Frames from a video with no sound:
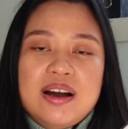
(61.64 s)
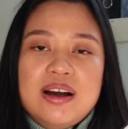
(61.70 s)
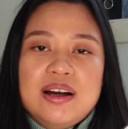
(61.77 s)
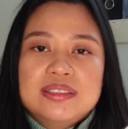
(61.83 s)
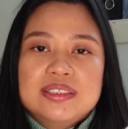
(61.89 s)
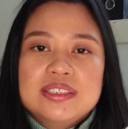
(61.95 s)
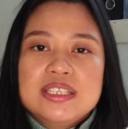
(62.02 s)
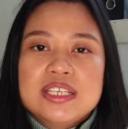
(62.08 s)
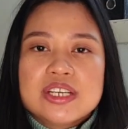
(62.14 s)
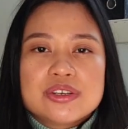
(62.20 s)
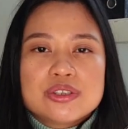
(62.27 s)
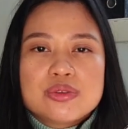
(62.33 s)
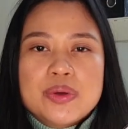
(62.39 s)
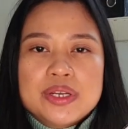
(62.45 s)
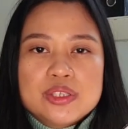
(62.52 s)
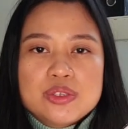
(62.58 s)
the
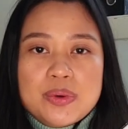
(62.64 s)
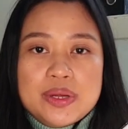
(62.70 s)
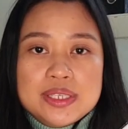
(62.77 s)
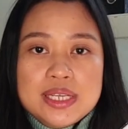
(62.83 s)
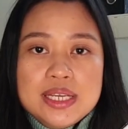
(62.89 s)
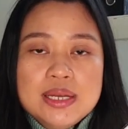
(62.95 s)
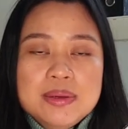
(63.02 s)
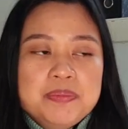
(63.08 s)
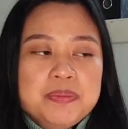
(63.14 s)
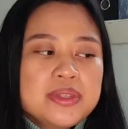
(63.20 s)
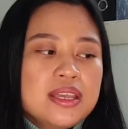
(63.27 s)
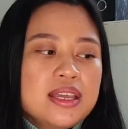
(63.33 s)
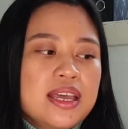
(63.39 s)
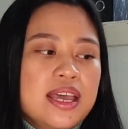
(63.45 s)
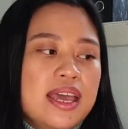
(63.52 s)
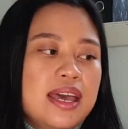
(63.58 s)
year 2020,
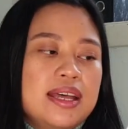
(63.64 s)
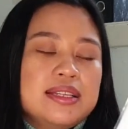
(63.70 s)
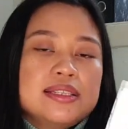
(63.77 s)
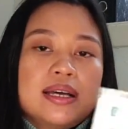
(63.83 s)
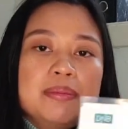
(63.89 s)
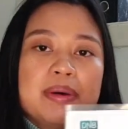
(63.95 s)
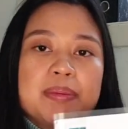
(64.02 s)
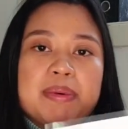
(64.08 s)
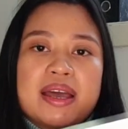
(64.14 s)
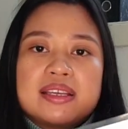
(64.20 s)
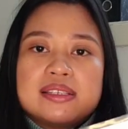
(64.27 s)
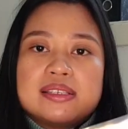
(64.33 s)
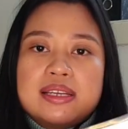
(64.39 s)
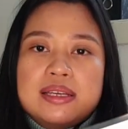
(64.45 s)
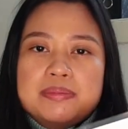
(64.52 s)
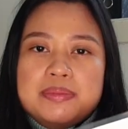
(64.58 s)
and my
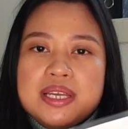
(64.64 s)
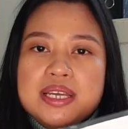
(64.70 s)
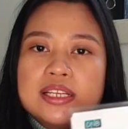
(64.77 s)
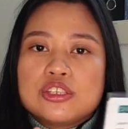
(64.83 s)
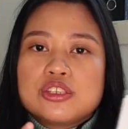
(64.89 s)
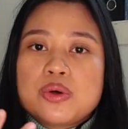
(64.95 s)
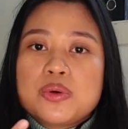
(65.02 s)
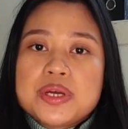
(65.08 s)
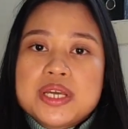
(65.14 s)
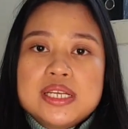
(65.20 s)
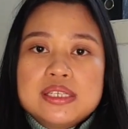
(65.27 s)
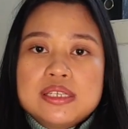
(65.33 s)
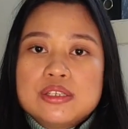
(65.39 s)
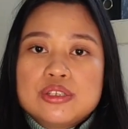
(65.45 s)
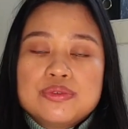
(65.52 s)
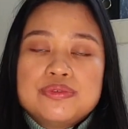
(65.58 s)
bank is DNB, and it's so
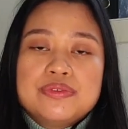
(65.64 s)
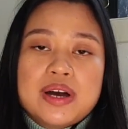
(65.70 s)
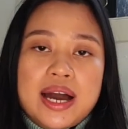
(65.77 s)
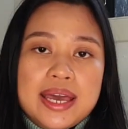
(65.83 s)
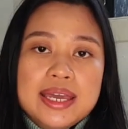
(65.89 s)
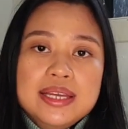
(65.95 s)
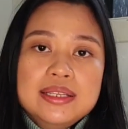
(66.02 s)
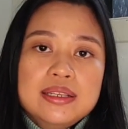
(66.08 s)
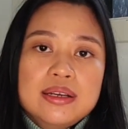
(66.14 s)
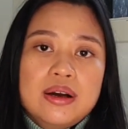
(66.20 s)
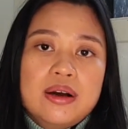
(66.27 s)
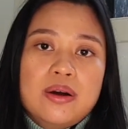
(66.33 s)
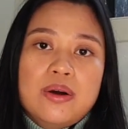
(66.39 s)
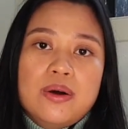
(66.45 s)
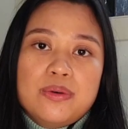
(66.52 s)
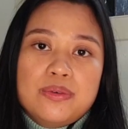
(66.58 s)
easy to find
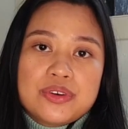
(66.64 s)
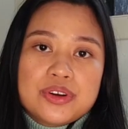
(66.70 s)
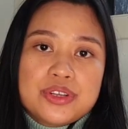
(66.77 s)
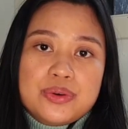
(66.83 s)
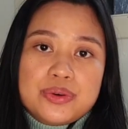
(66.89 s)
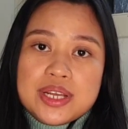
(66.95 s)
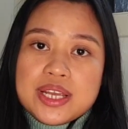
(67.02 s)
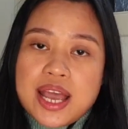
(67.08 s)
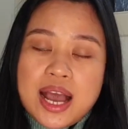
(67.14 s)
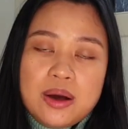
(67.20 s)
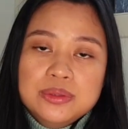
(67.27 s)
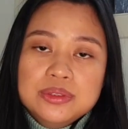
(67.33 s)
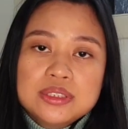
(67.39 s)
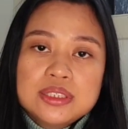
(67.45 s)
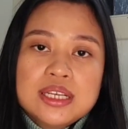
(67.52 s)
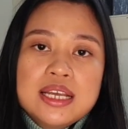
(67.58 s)
over your
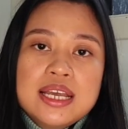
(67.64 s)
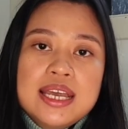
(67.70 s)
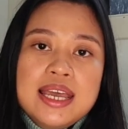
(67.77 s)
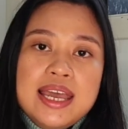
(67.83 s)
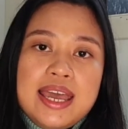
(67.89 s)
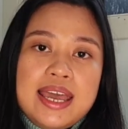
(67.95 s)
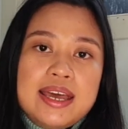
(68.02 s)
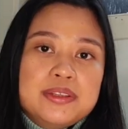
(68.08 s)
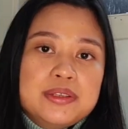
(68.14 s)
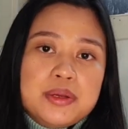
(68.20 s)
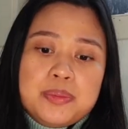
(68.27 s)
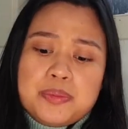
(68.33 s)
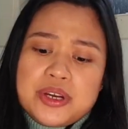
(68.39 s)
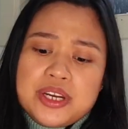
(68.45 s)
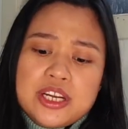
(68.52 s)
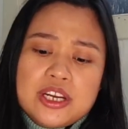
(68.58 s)
account, and
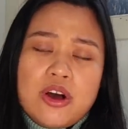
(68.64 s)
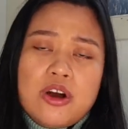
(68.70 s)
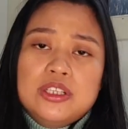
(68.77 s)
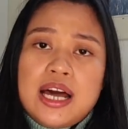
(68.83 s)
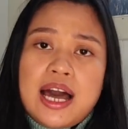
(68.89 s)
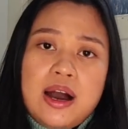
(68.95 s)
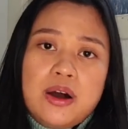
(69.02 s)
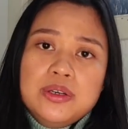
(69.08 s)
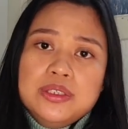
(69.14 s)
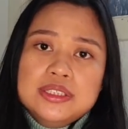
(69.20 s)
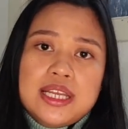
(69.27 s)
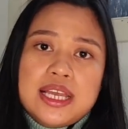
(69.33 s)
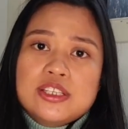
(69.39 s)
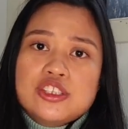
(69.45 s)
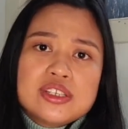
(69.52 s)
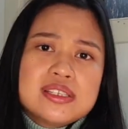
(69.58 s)
print it all
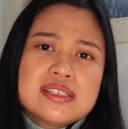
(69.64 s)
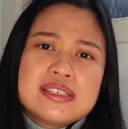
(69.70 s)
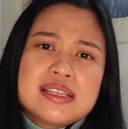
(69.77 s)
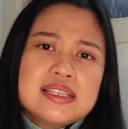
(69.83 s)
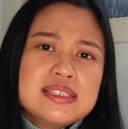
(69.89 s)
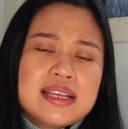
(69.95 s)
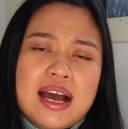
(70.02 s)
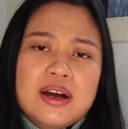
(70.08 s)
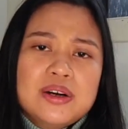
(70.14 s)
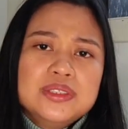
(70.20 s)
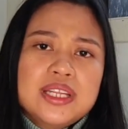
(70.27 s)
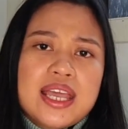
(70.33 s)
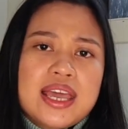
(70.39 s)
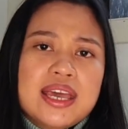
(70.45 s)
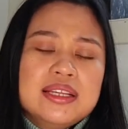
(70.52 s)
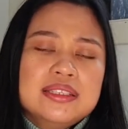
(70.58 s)
out and just sit
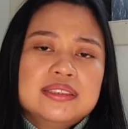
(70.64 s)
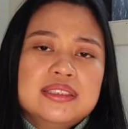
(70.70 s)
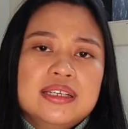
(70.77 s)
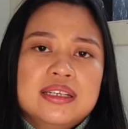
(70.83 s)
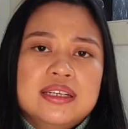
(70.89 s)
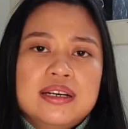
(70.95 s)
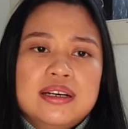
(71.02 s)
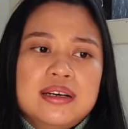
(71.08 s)
down and